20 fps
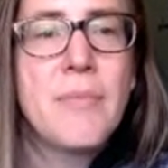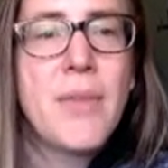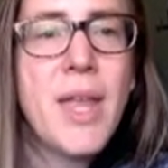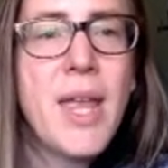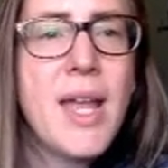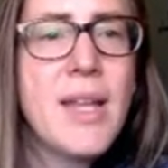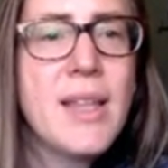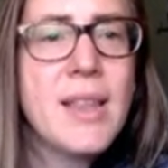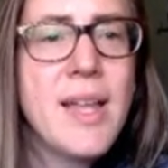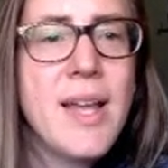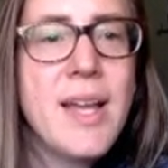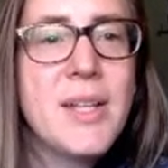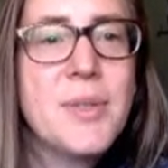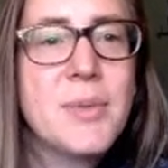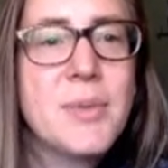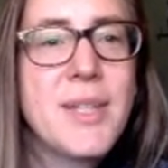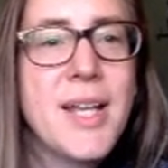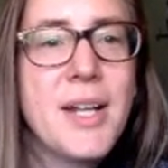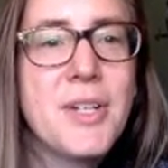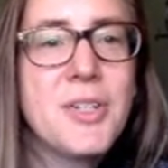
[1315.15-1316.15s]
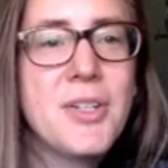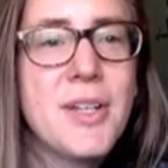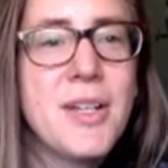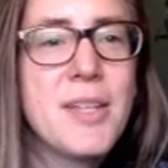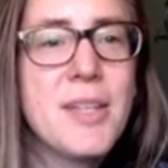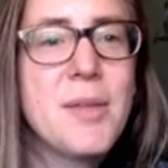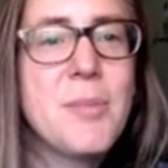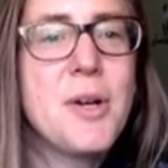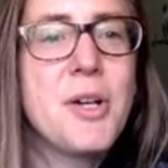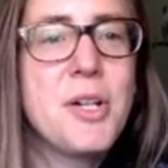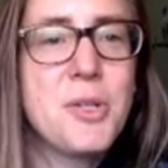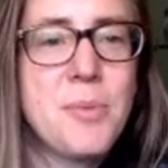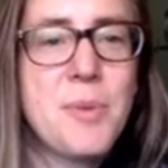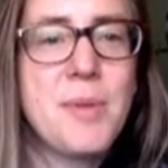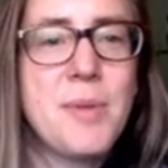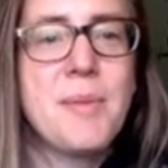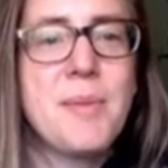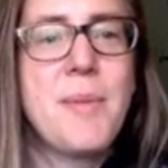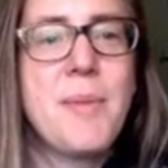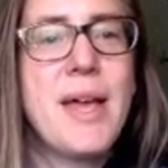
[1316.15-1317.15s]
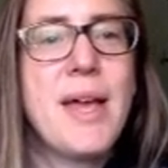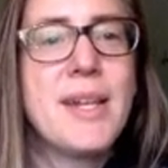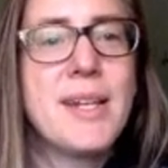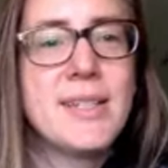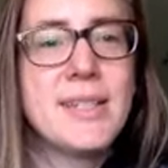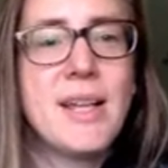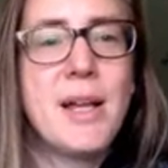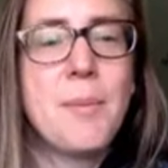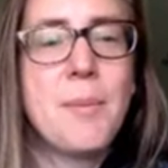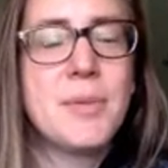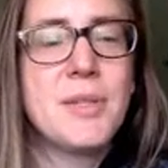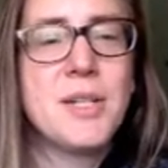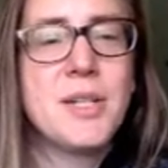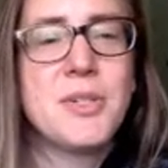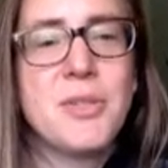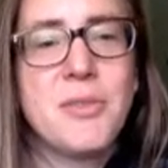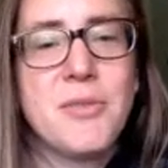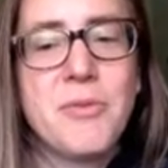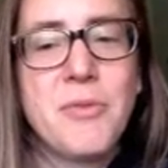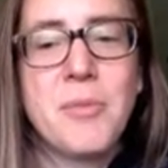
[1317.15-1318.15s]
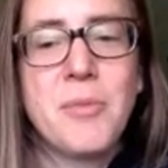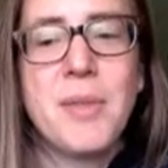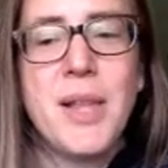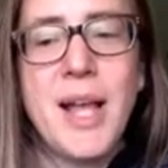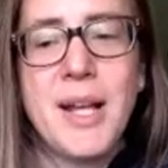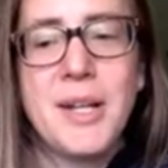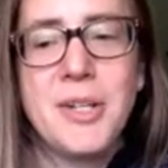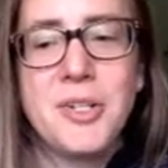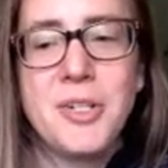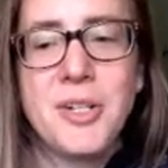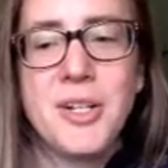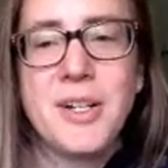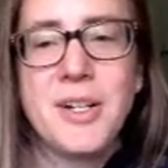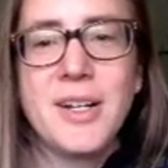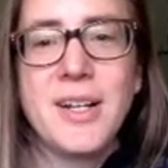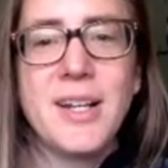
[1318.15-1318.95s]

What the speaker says: Ant lions was actually in the Marshmallow Madness competition from last year,